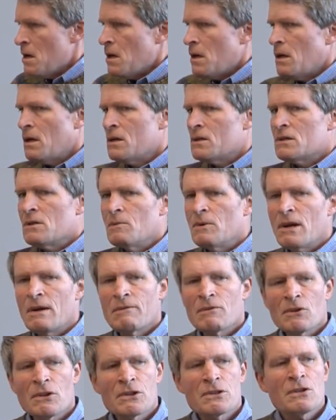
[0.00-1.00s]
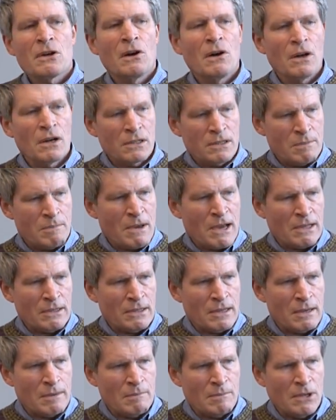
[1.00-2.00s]
Uh, so we never really talked about
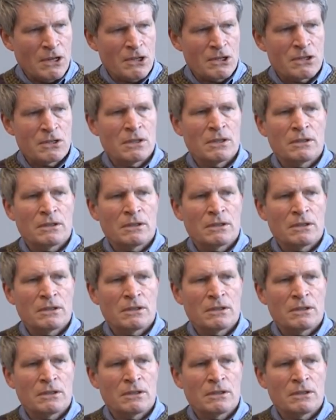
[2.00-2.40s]
that much,